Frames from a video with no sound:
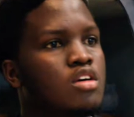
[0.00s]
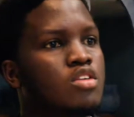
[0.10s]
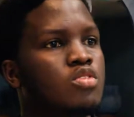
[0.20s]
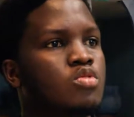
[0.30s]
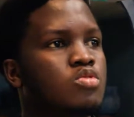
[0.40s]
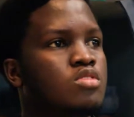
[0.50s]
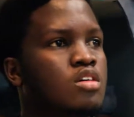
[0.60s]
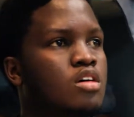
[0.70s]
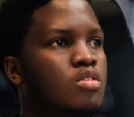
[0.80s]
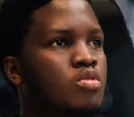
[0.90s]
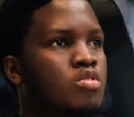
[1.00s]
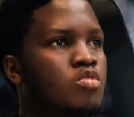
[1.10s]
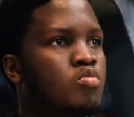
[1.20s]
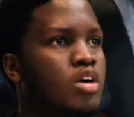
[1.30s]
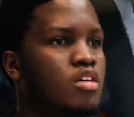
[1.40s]
you could uh, we
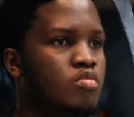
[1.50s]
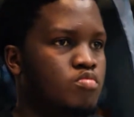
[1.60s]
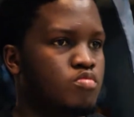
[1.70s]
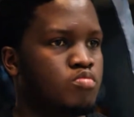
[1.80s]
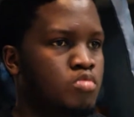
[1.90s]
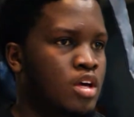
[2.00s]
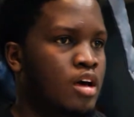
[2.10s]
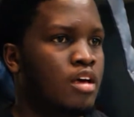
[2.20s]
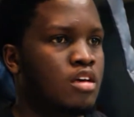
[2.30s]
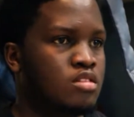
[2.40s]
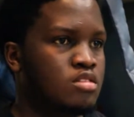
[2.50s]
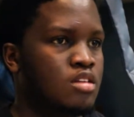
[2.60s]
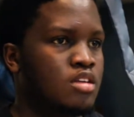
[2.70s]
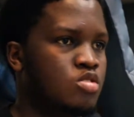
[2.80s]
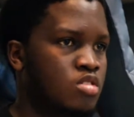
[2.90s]
could make a bigger guild
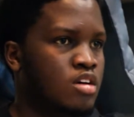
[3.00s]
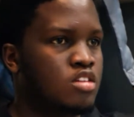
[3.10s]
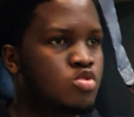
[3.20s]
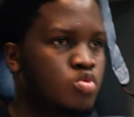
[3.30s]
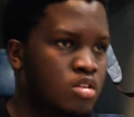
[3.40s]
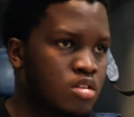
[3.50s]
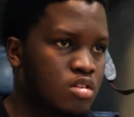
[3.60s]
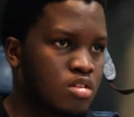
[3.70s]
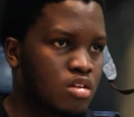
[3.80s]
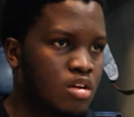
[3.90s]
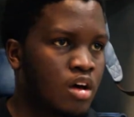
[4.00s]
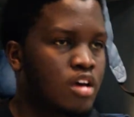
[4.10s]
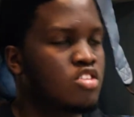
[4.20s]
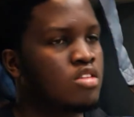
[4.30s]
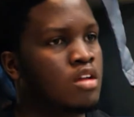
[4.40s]
that connects with uh,
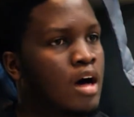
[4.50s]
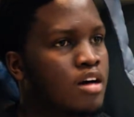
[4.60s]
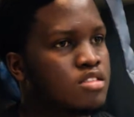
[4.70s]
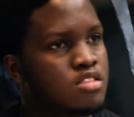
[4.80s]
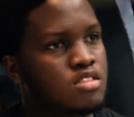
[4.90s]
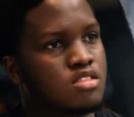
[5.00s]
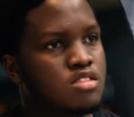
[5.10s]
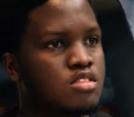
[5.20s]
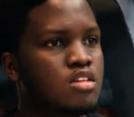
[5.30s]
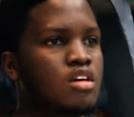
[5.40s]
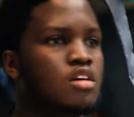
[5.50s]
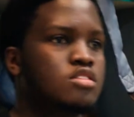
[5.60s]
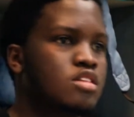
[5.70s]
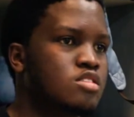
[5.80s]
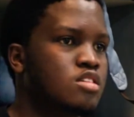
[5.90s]
Kenyan artists
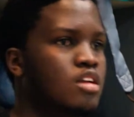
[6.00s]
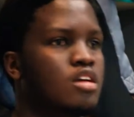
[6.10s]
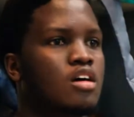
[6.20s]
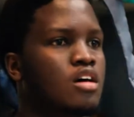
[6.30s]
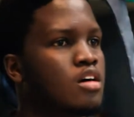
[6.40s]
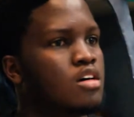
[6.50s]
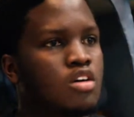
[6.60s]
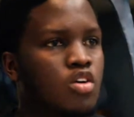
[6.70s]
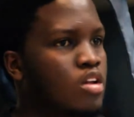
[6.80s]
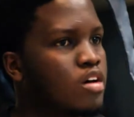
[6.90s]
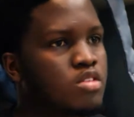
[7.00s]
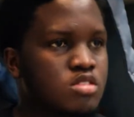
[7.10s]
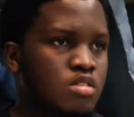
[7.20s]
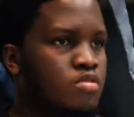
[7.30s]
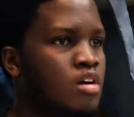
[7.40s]
Tanzania, all across
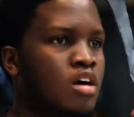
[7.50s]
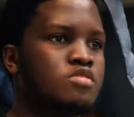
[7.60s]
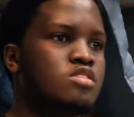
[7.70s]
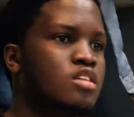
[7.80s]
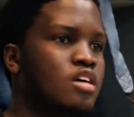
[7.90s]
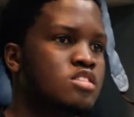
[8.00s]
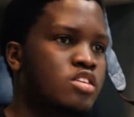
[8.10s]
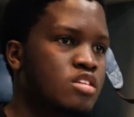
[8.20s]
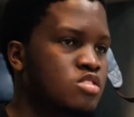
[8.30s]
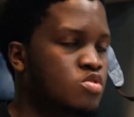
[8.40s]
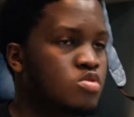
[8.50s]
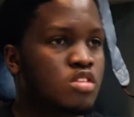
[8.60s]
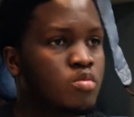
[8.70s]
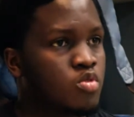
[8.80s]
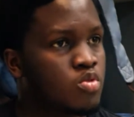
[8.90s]
Africa. I've seen Nigerians do
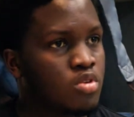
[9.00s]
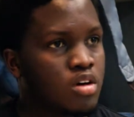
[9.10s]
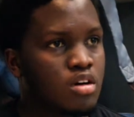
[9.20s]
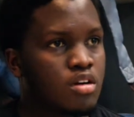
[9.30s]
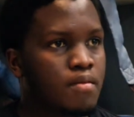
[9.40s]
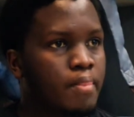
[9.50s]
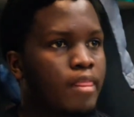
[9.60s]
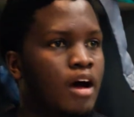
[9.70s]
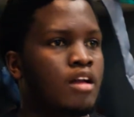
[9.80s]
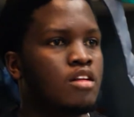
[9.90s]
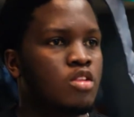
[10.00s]
some good work, and